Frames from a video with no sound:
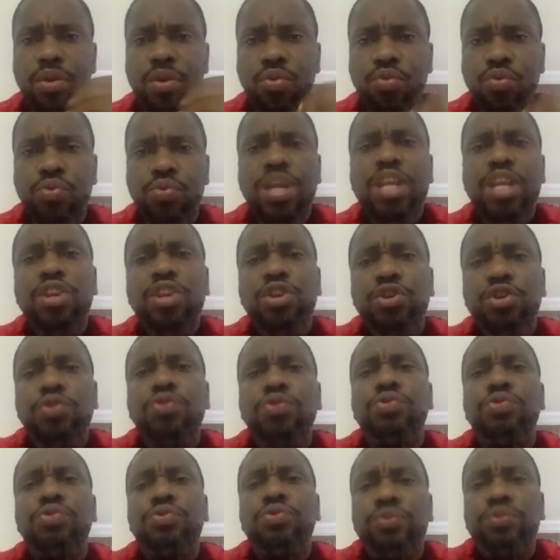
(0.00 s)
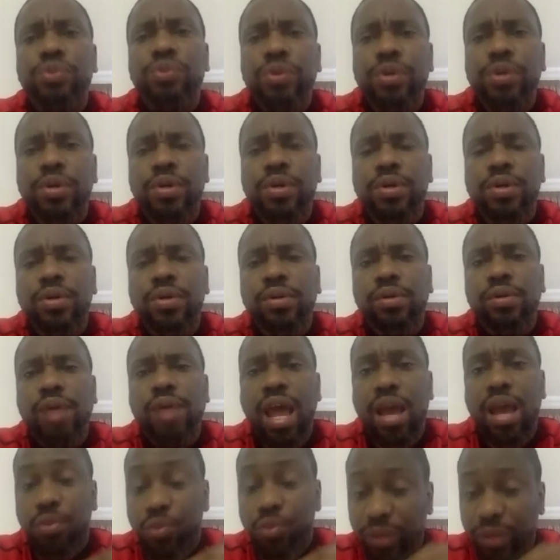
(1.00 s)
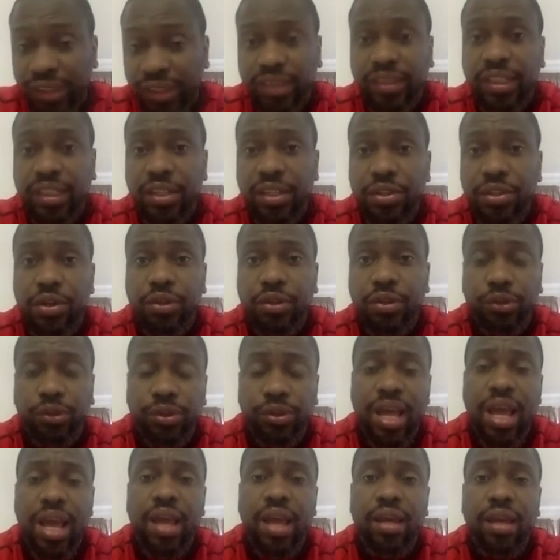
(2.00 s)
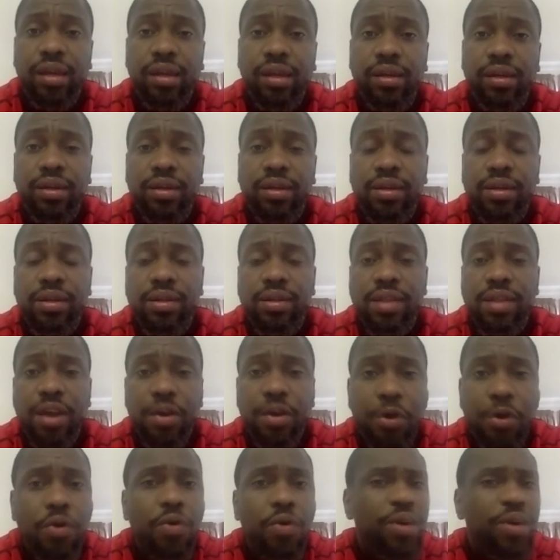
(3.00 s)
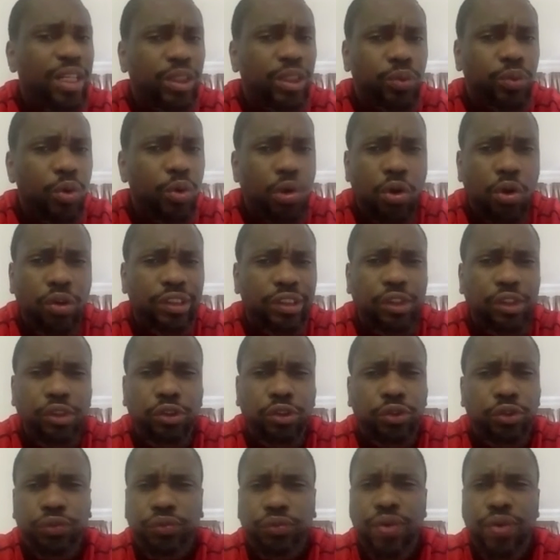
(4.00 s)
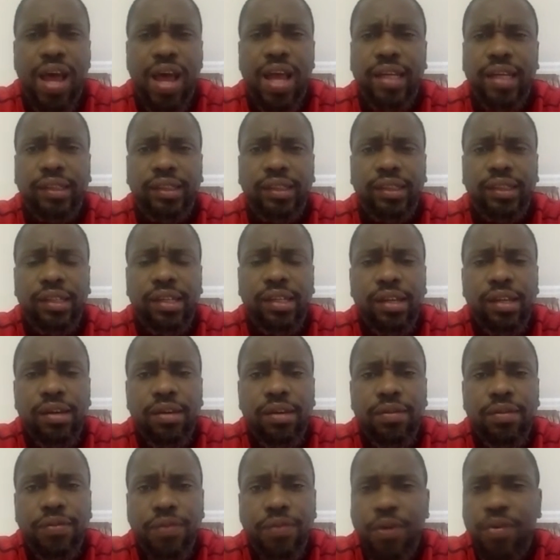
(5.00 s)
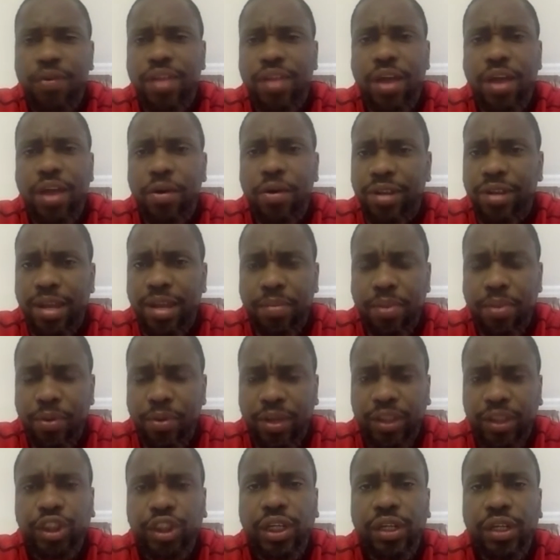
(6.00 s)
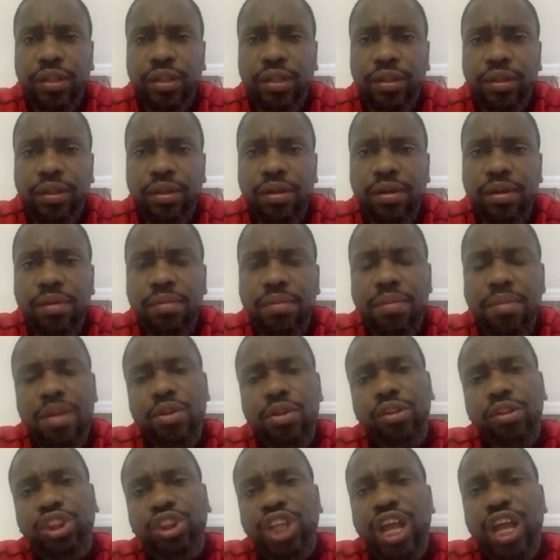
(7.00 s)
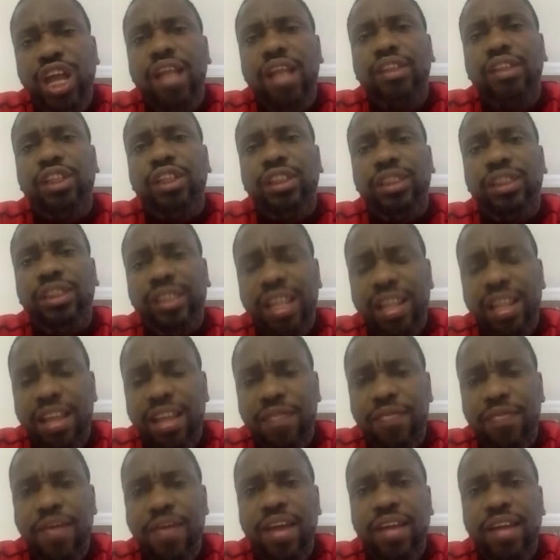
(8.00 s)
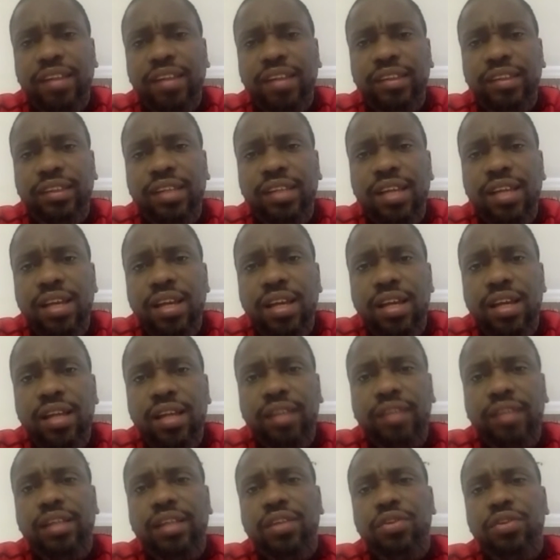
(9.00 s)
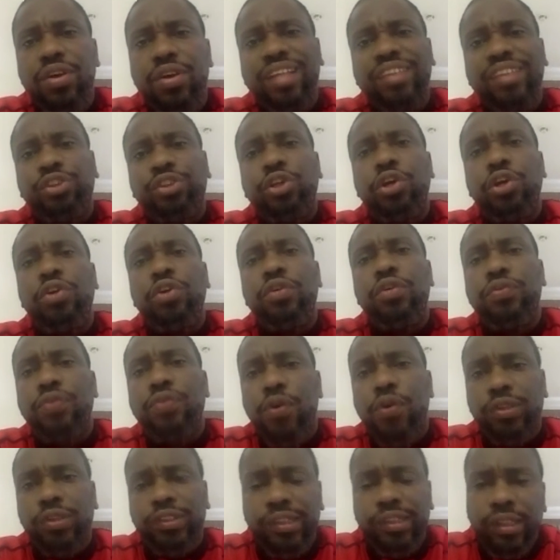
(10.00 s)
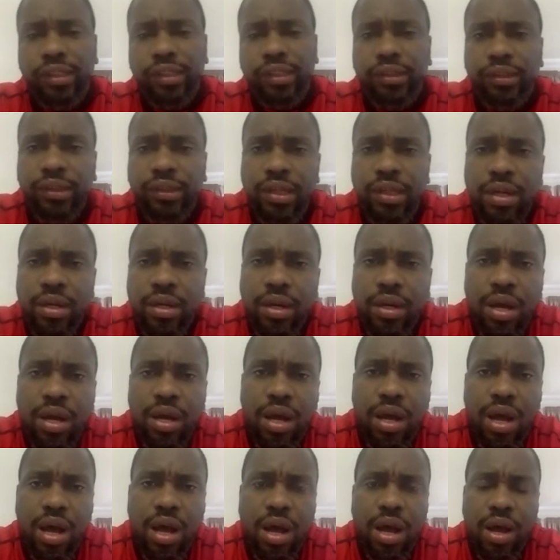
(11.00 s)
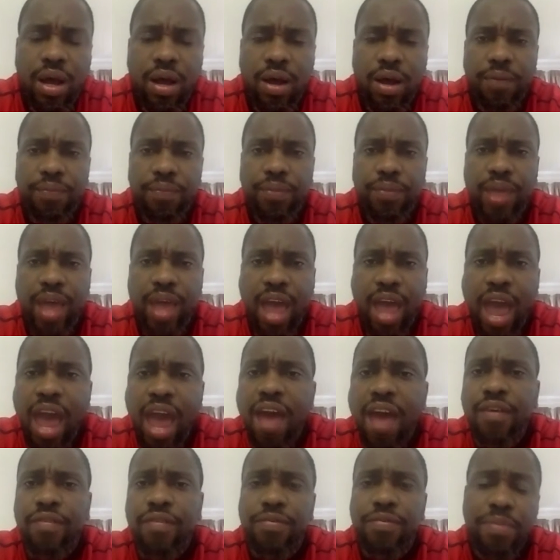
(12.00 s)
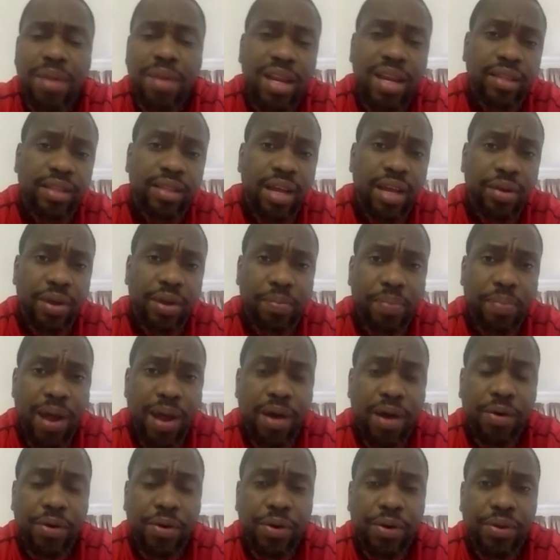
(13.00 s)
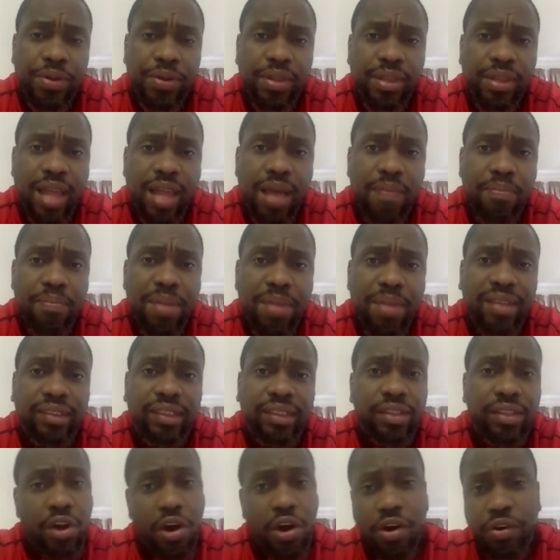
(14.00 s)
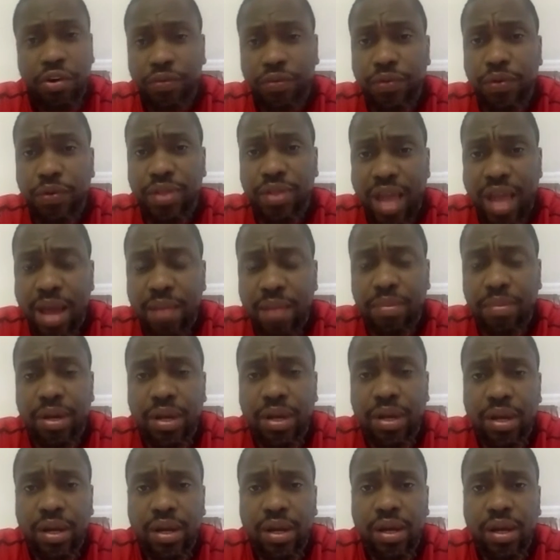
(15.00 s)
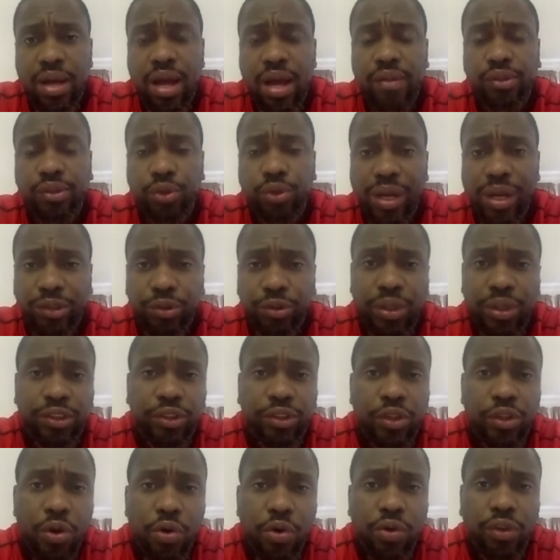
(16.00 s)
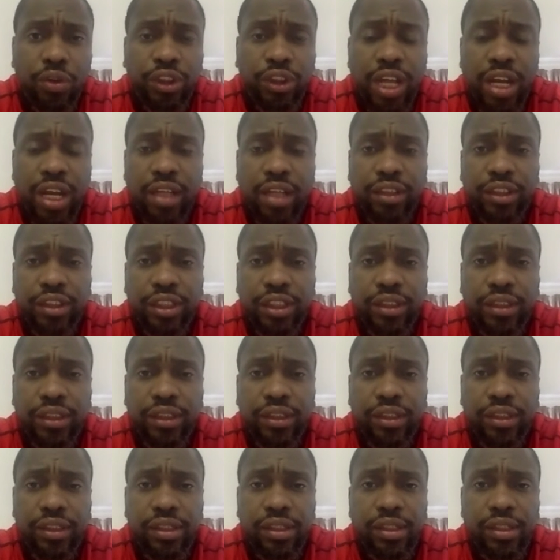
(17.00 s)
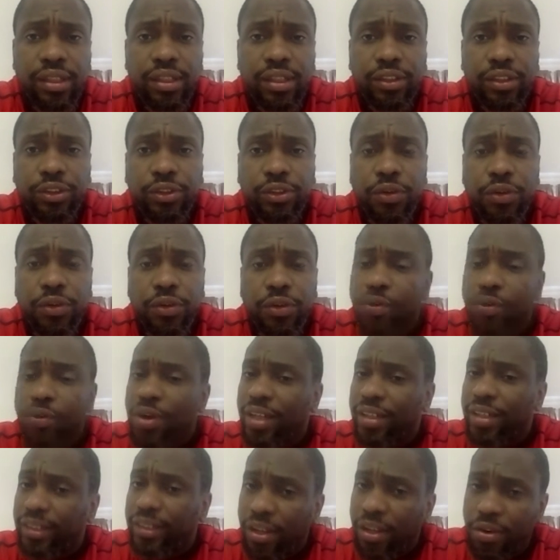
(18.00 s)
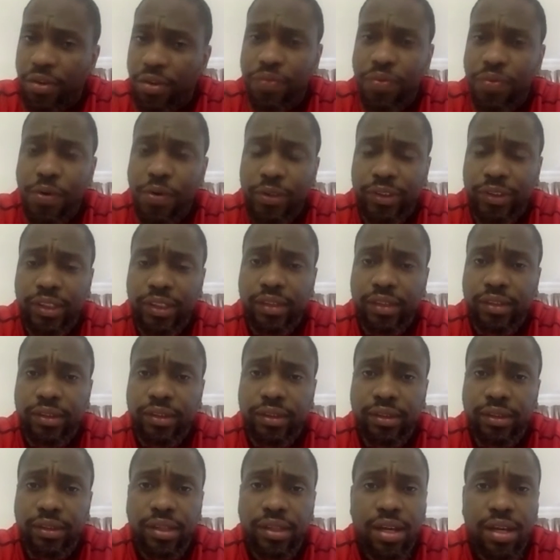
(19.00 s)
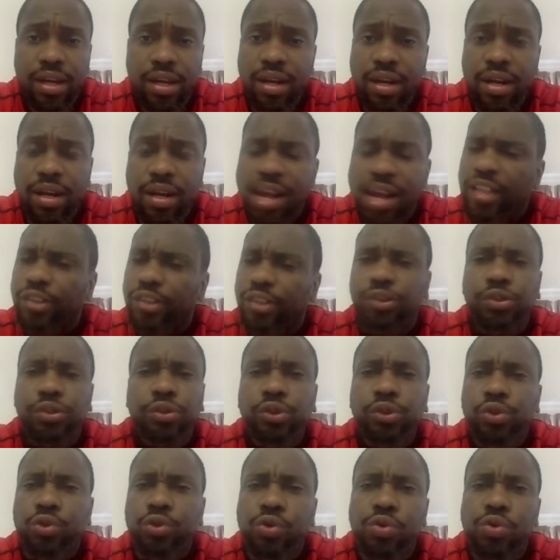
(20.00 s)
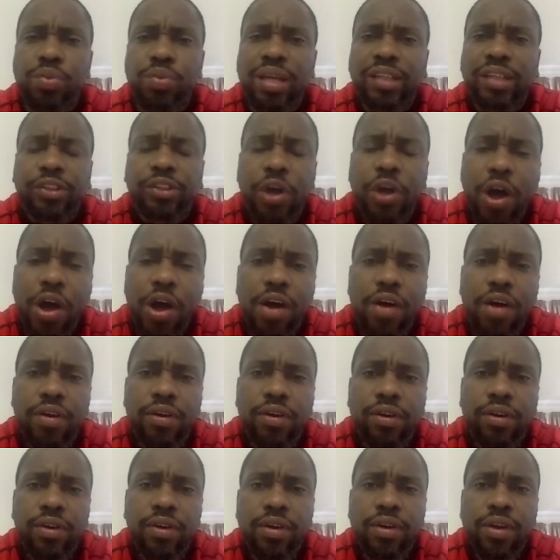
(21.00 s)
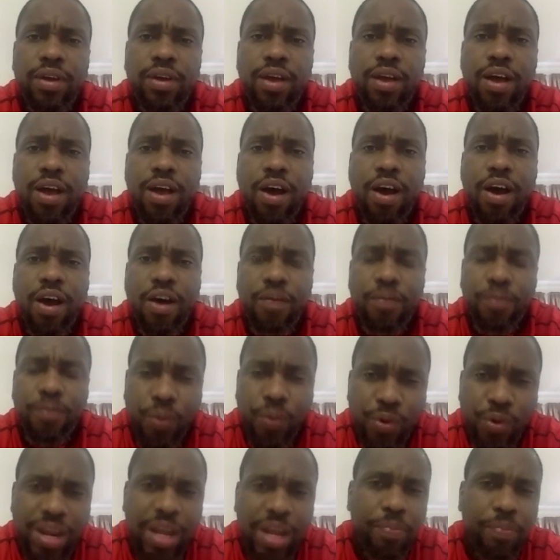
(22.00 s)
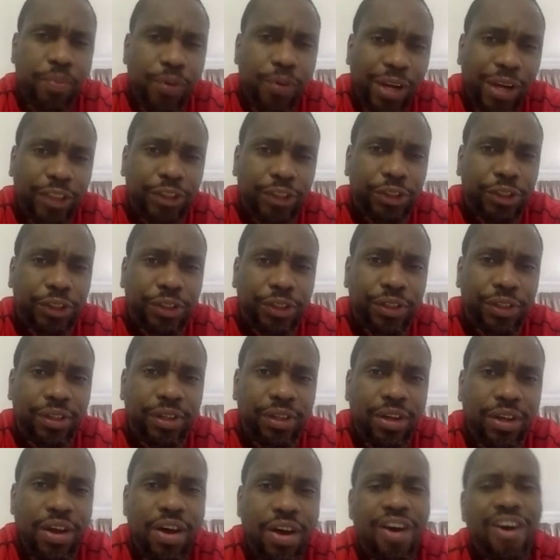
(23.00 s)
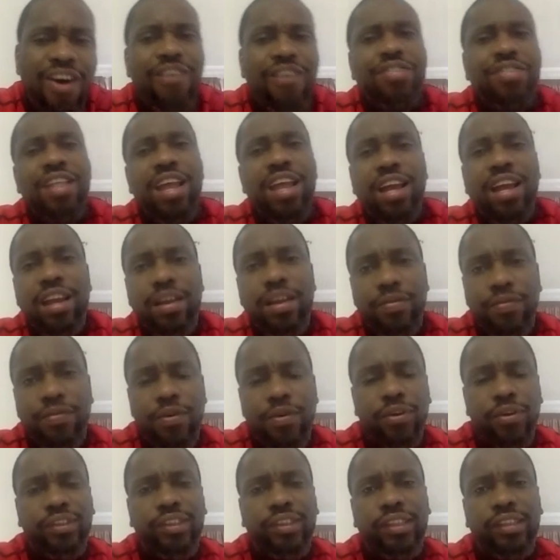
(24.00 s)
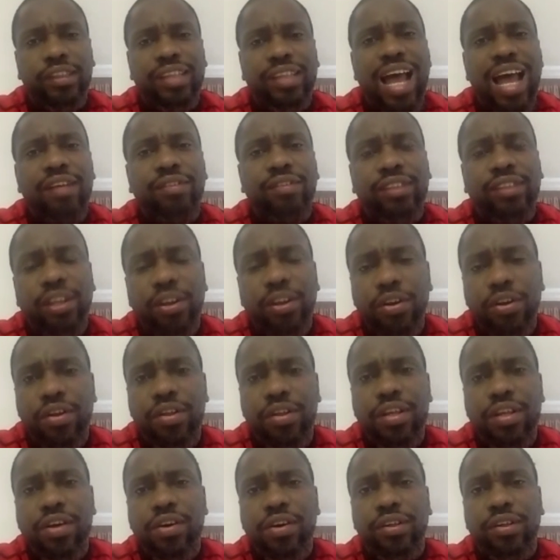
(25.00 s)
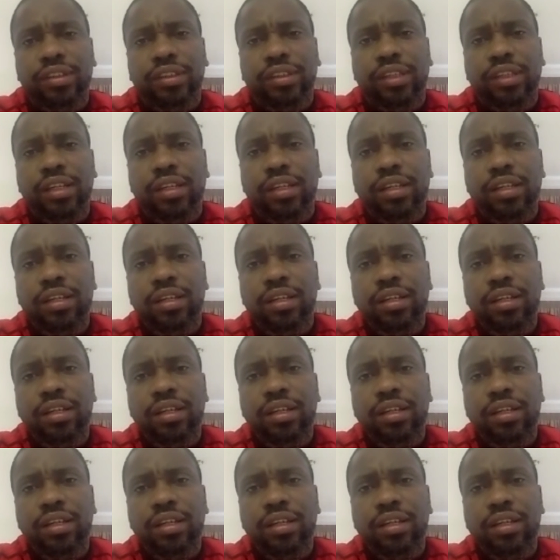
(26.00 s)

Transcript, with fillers: We knew, and we still know today, that Congolese will continue to fight for their own liberation. But the challenges that they face is that the external forces um, have military power that makes it hard for them uh, to address the local challenges. So for the external forces, let's use Nkrumah's call of putting pressure on negative forces outside of the D R C